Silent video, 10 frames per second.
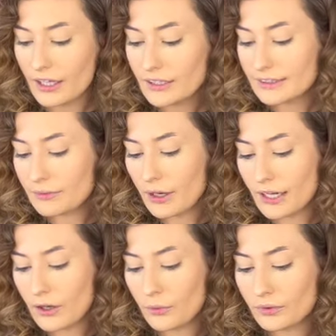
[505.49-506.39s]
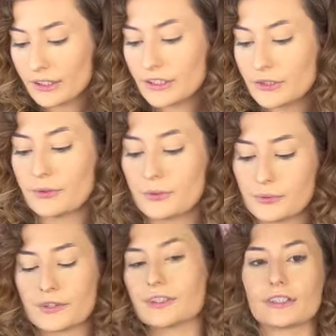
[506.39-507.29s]
So I only
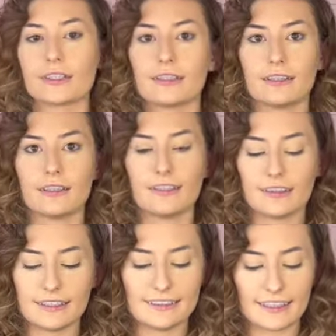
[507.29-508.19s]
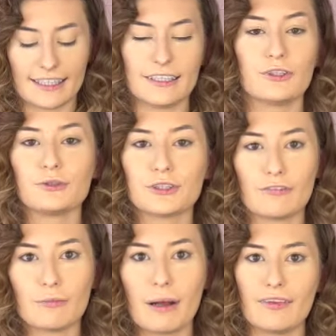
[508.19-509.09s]
use this tiny little
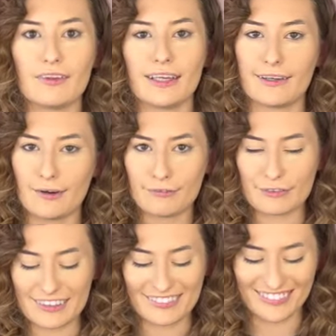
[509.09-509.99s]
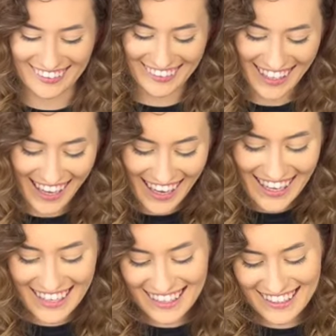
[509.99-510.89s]
travel palette that I got for free.
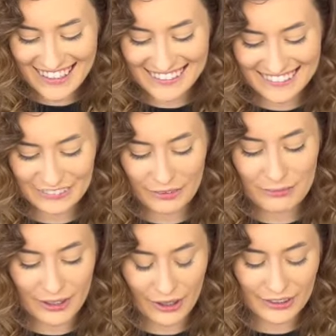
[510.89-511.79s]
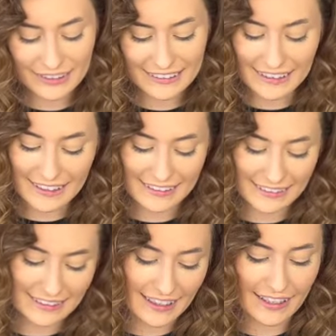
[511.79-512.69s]
It is from Nars. It is
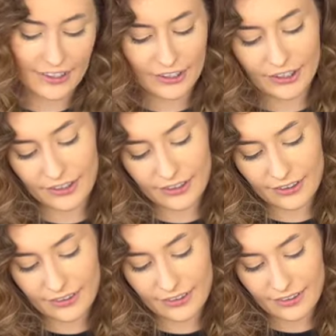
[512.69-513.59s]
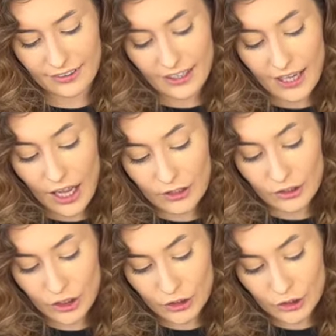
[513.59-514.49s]
their
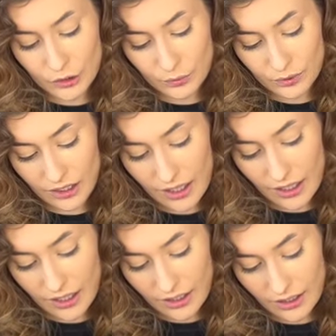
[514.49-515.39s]
Laguna.